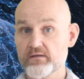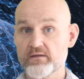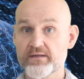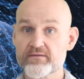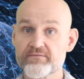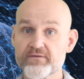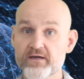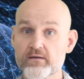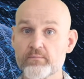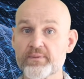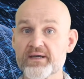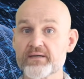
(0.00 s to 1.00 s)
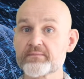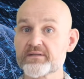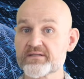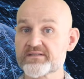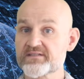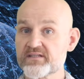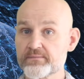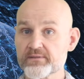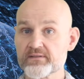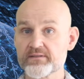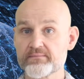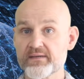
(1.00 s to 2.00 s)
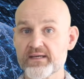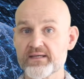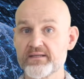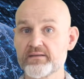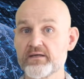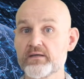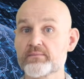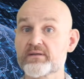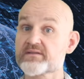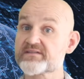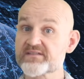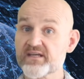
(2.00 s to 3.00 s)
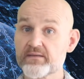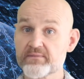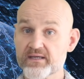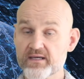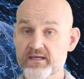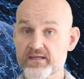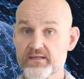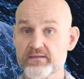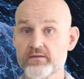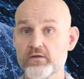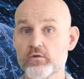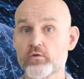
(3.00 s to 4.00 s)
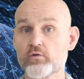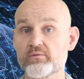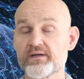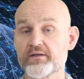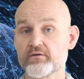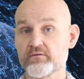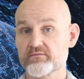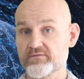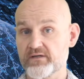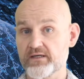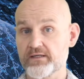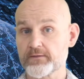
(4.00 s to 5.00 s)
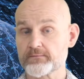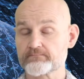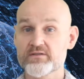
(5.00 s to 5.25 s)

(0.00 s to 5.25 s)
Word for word: and the final payment is typically made by the same card already on file.